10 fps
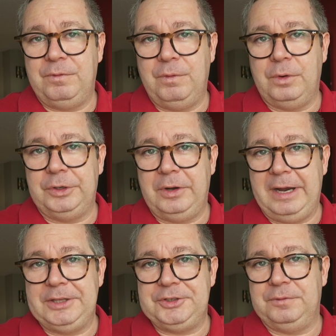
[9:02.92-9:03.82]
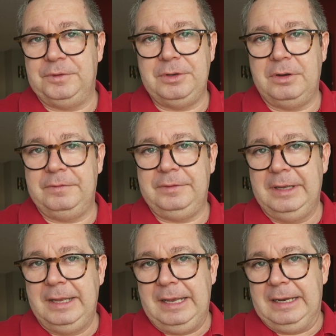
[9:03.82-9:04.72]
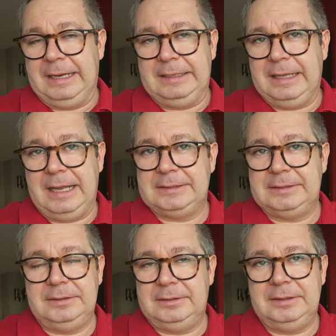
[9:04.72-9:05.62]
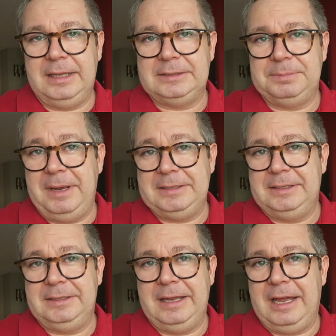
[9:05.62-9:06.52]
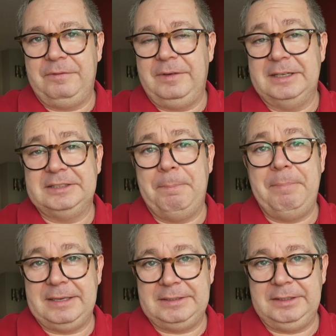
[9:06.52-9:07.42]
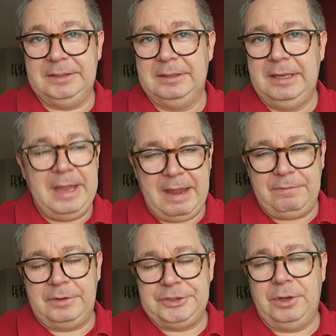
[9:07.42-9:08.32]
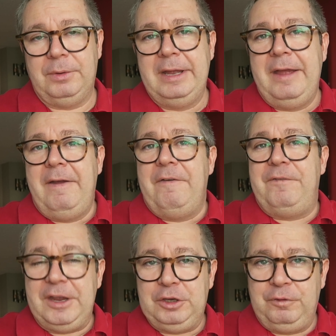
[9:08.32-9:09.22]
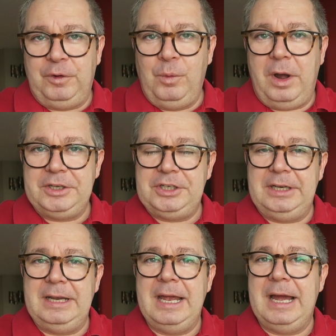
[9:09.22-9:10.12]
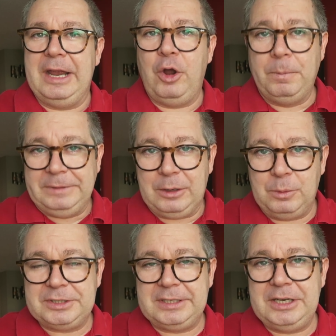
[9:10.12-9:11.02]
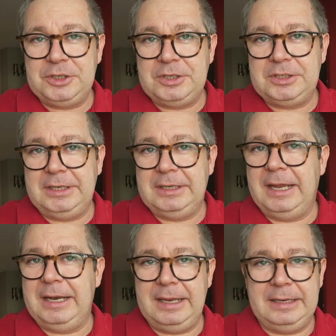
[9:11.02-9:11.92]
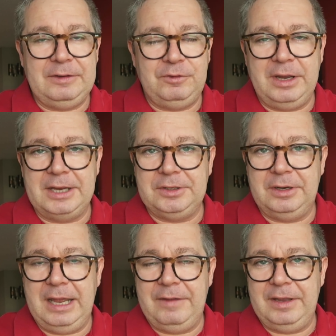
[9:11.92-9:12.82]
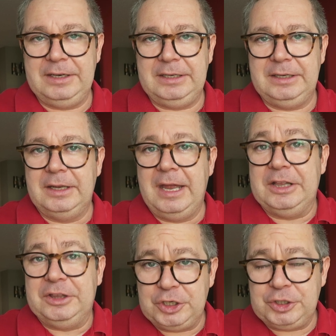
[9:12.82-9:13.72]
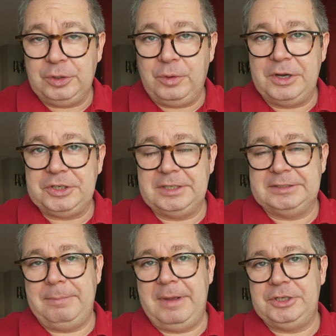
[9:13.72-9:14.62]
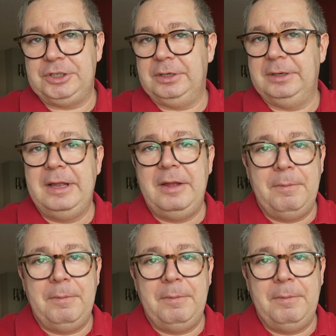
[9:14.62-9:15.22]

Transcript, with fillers: for your headshot photography. Like that's that's basically, I think that's the best deal ever. So thank you for watching i hope that was interesting and uh, if you guys gonna have any additional questions as i mentioned